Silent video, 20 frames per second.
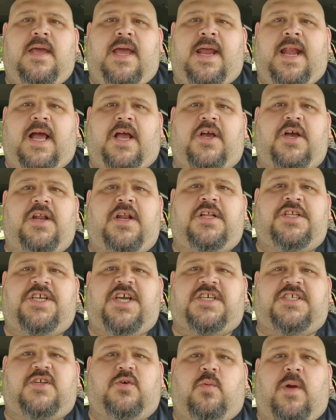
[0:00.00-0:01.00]
And I couldn't
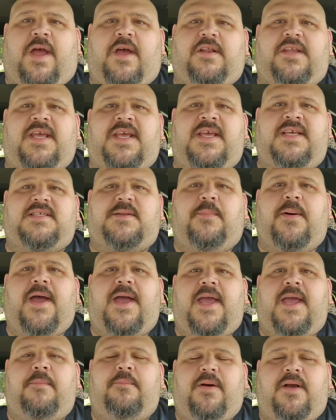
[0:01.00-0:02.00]
adjust around to ease the
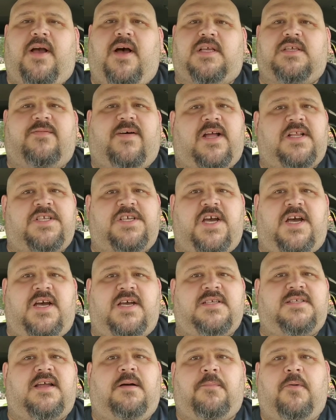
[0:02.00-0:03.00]
pain because if I
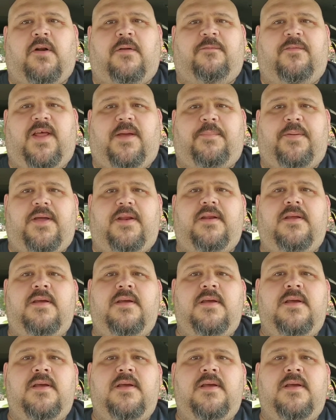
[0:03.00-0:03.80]
adjust, I'm going to flip it.